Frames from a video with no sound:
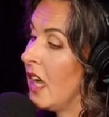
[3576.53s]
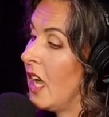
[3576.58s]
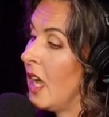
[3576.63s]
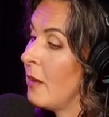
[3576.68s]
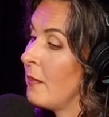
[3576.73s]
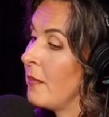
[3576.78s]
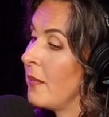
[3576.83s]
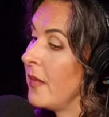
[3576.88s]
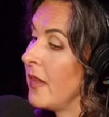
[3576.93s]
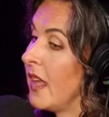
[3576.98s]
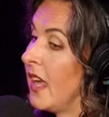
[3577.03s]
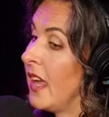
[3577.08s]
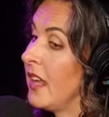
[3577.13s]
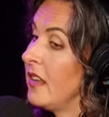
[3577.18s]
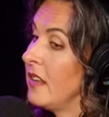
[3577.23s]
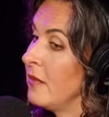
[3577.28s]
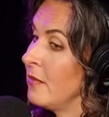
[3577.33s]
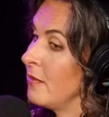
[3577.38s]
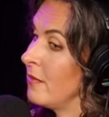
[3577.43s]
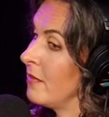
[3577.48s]
Um,
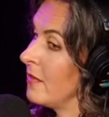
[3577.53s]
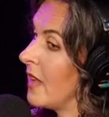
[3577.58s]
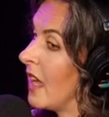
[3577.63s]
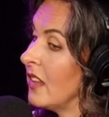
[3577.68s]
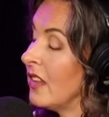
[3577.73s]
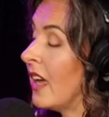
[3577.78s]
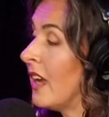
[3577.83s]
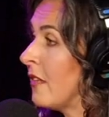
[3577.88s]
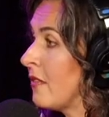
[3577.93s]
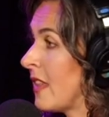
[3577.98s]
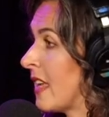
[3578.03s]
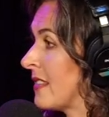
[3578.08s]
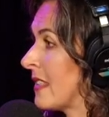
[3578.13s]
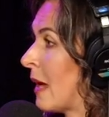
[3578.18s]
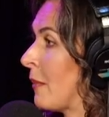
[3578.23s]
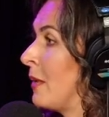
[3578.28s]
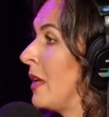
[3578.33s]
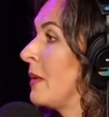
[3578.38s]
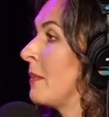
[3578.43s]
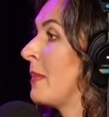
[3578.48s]
and a lot of
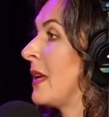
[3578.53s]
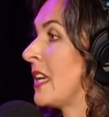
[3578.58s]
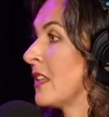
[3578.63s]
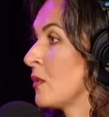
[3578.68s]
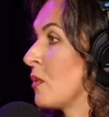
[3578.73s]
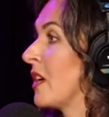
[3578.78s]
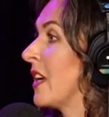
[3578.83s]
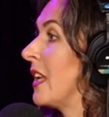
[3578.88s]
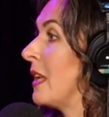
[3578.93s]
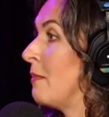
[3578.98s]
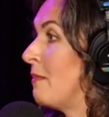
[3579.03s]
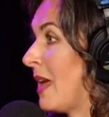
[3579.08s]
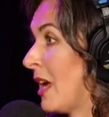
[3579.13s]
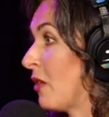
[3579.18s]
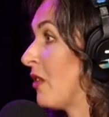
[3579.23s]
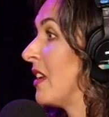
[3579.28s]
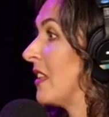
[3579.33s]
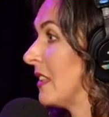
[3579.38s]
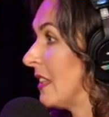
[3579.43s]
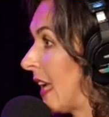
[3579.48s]
that's happening because we're getting
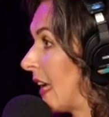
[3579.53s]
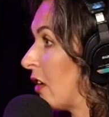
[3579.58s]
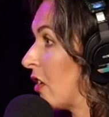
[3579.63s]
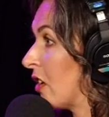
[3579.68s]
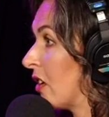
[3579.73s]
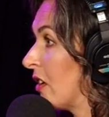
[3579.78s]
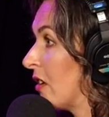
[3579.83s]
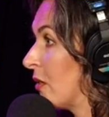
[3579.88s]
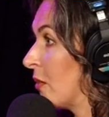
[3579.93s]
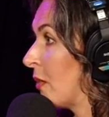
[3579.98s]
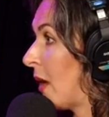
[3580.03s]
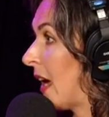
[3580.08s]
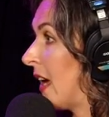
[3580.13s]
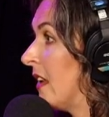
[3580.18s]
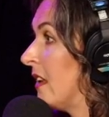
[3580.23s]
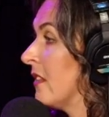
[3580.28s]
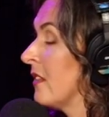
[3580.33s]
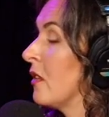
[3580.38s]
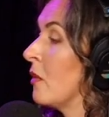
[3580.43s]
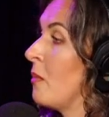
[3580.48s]
married later,
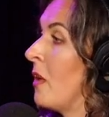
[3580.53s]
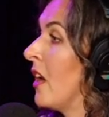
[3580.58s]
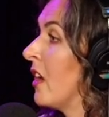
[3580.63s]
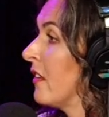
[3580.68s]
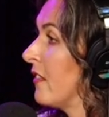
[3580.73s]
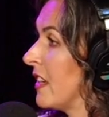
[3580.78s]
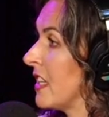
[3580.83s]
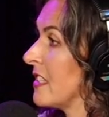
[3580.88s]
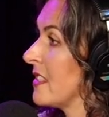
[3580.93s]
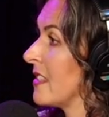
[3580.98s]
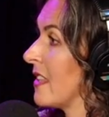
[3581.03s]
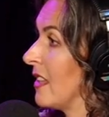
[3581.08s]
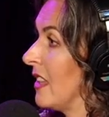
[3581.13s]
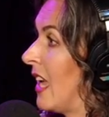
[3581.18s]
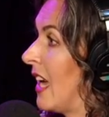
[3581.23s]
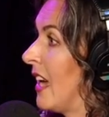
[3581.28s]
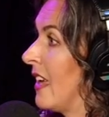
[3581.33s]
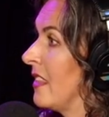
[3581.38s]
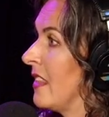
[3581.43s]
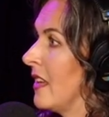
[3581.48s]
right? So part of it is the
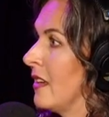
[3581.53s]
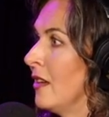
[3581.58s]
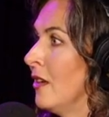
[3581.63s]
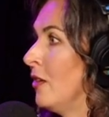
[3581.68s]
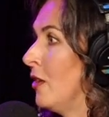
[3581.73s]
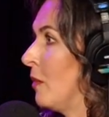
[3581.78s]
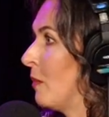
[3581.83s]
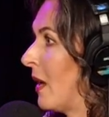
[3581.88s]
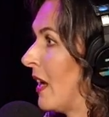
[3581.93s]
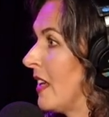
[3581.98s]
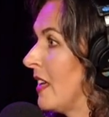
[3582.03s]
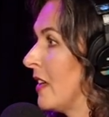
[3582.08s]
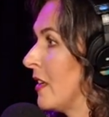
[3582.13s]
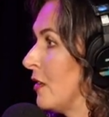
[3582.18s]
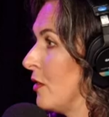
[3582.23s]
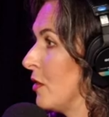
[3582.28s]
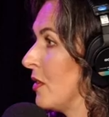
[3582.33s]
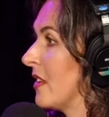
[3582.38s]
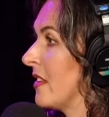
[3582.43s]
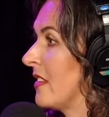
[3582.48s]
lie that no, your body
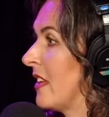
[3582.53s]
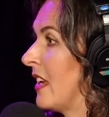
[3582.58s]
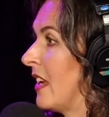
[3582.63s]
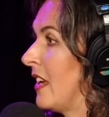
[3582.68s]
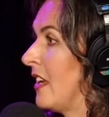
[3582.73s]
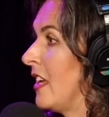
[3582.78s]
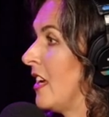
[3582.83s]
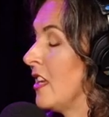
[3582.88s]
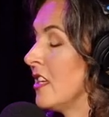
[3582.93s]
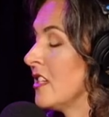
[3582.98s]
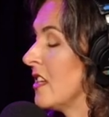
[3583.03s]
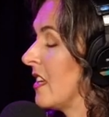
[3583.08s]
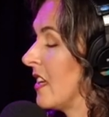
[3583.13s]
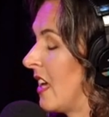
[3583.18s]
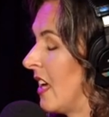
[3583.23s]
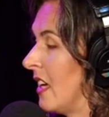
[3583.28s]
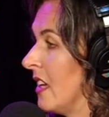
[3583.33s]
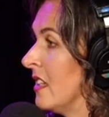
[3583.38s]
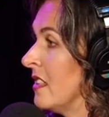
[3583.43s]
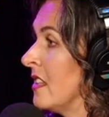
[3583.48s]
can do this at any age,
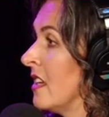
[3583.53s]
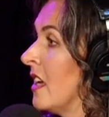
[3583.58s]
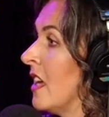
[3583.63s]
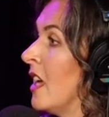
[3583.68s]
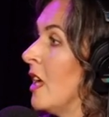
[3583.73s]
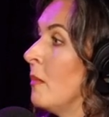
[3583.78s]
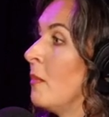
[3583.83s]
it can't.